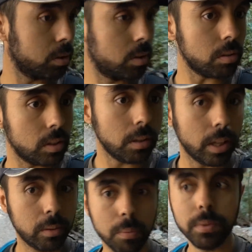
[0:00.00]
you do see
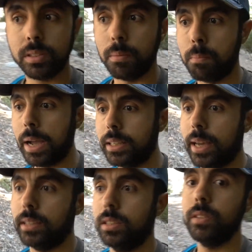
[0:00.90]
like remnants of mining
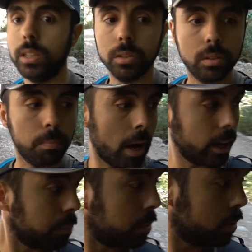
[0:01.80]
activity. There's some
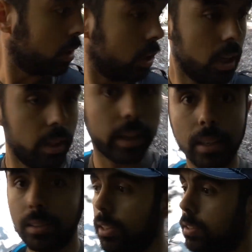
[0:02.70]
pipe that kind
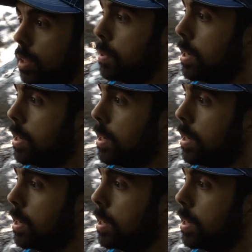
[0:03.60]
of sticks up